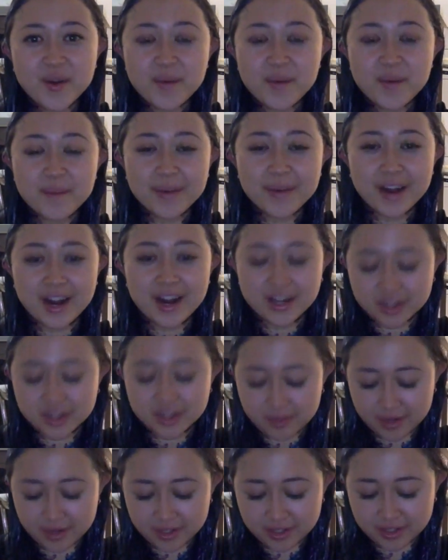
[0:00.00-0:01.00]
But I just
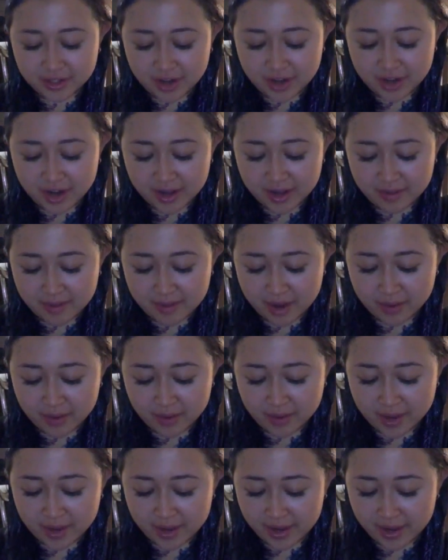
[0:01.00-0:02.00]
wanted to try it my
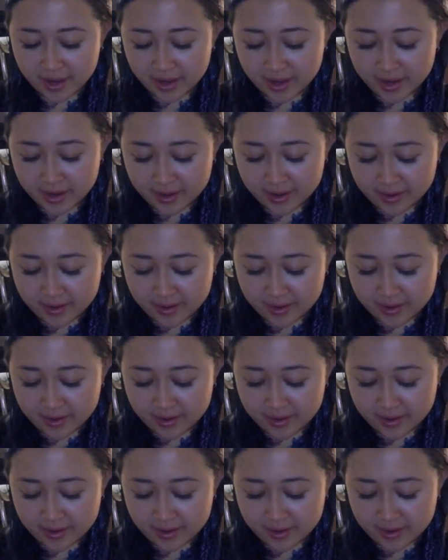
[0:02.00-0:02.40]
way.